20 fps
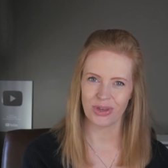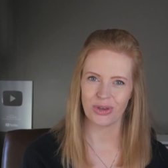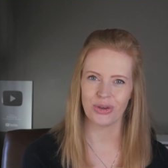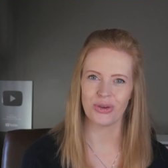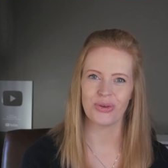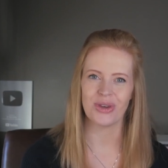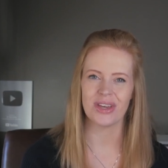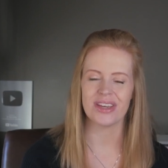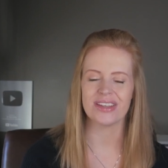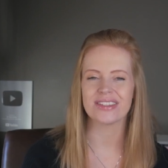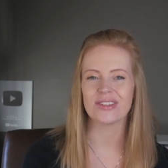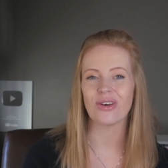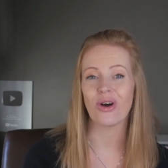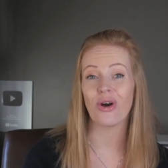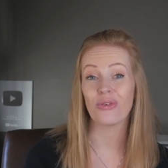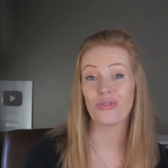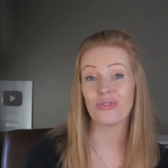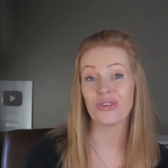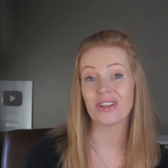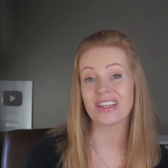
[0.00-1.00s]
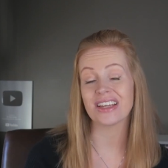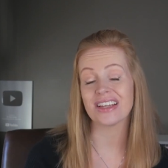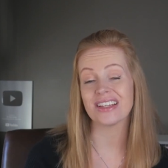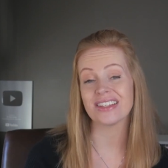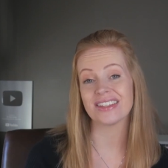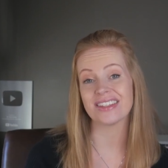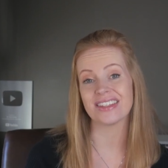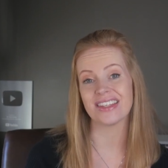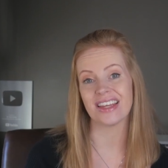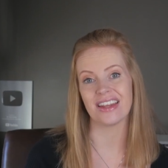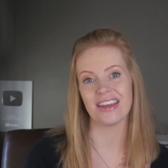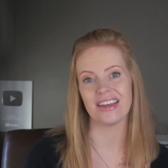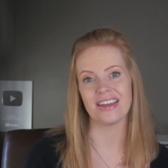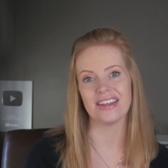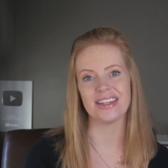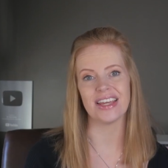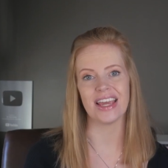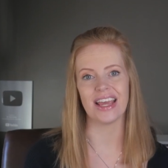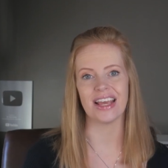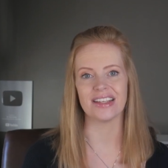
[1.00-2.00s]
who is often
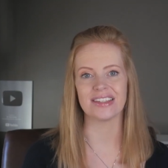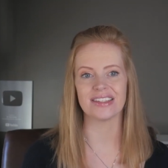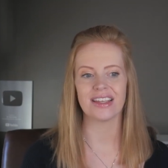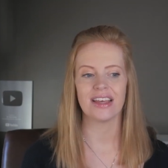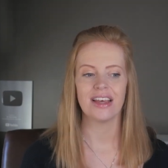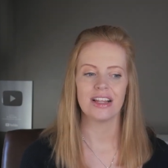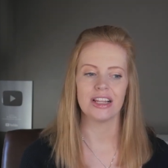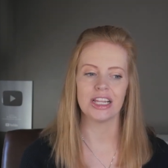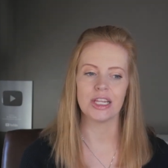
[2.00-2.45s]
considered as